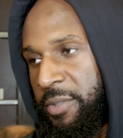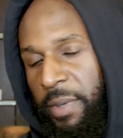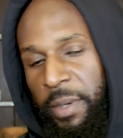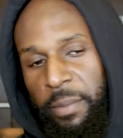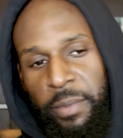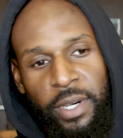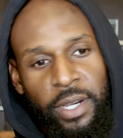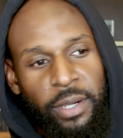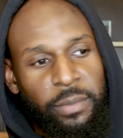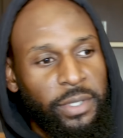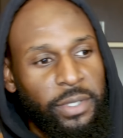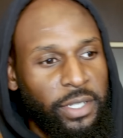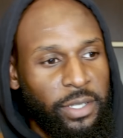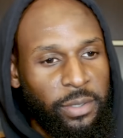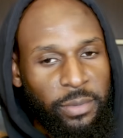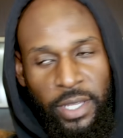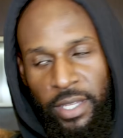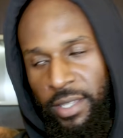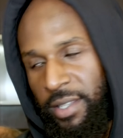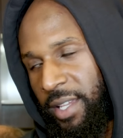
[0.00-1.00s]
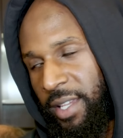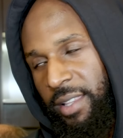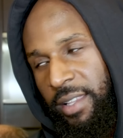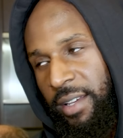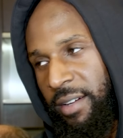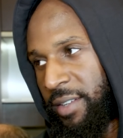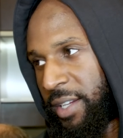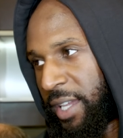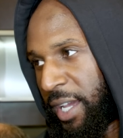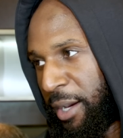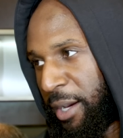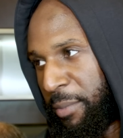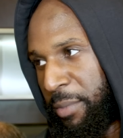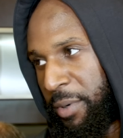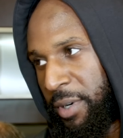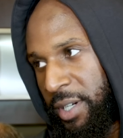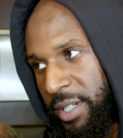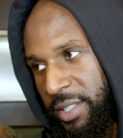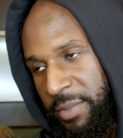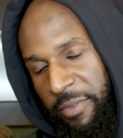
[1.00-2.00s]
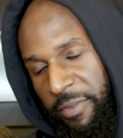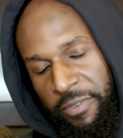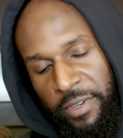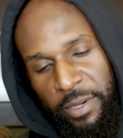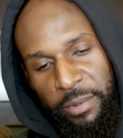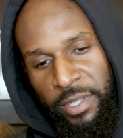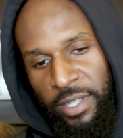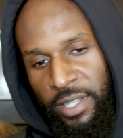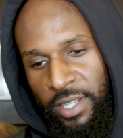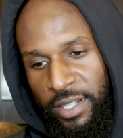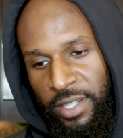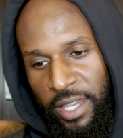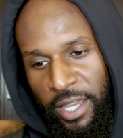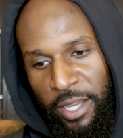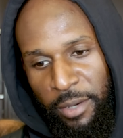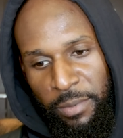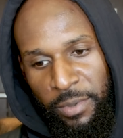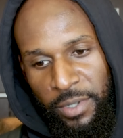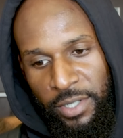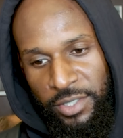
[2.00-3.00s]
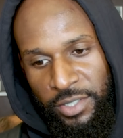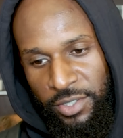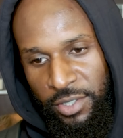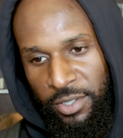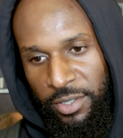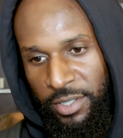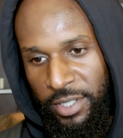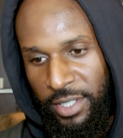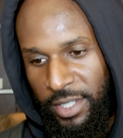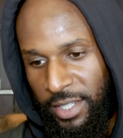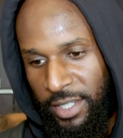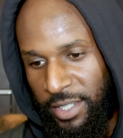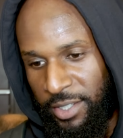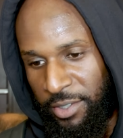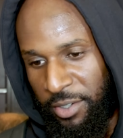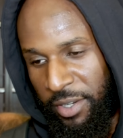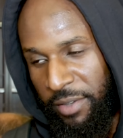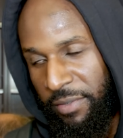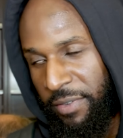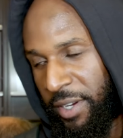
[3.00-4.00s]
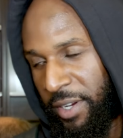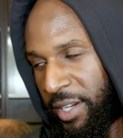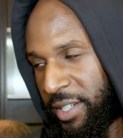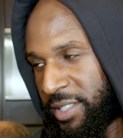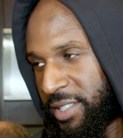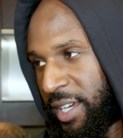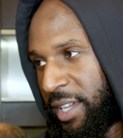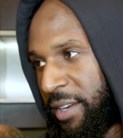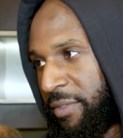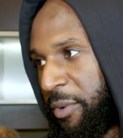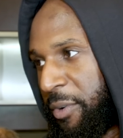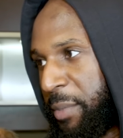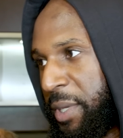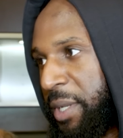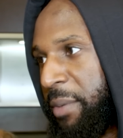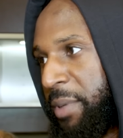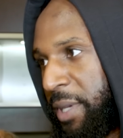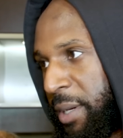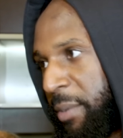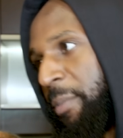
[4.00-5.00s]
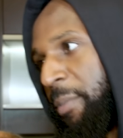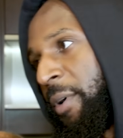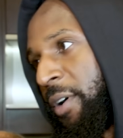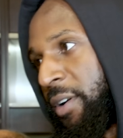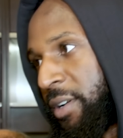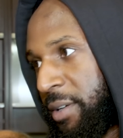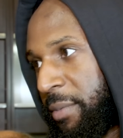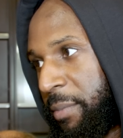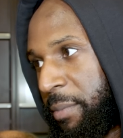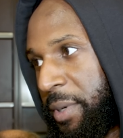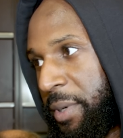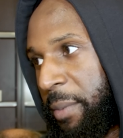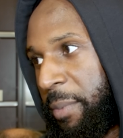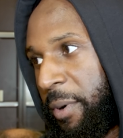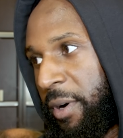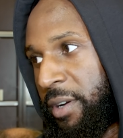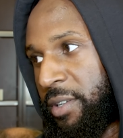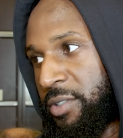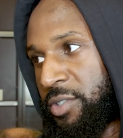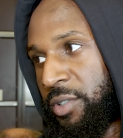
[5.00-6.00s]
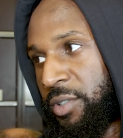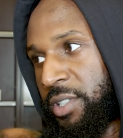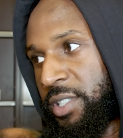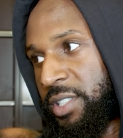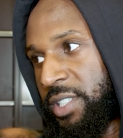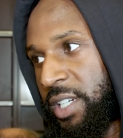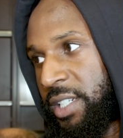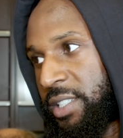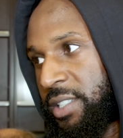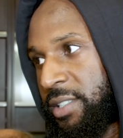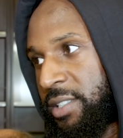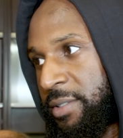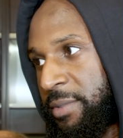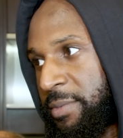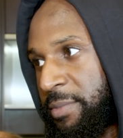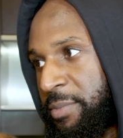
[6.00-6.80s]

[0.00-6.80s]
My mom and them, they love the Cowboys. My family love the Cowboys. So, you know, they're very excited for me to be able to be a part of this organization.